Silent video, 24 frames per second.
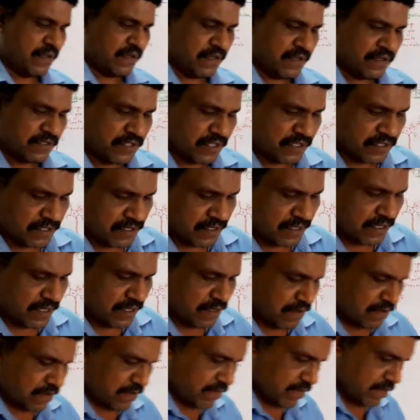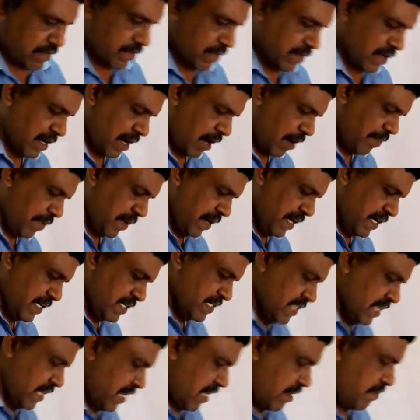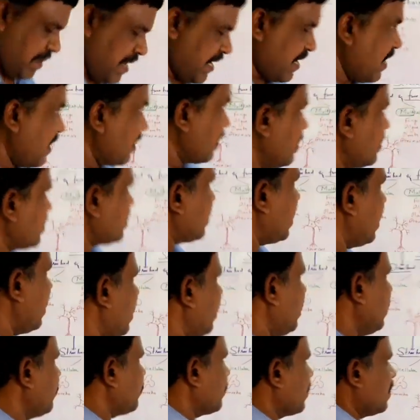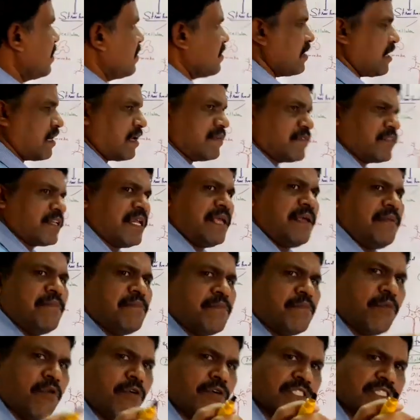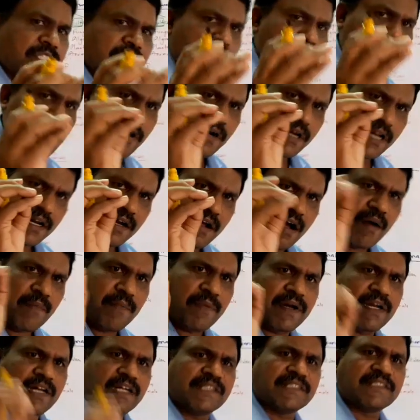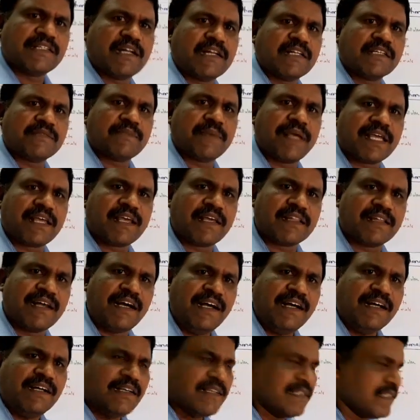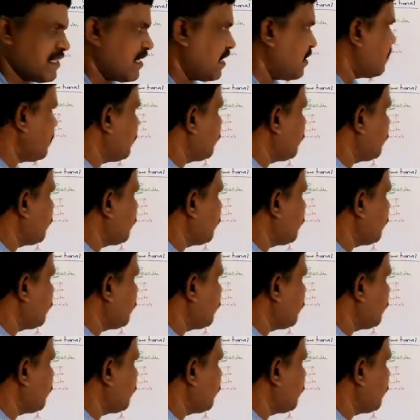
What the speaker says: So the components that are making the cell, there are three most important components that is making the cell.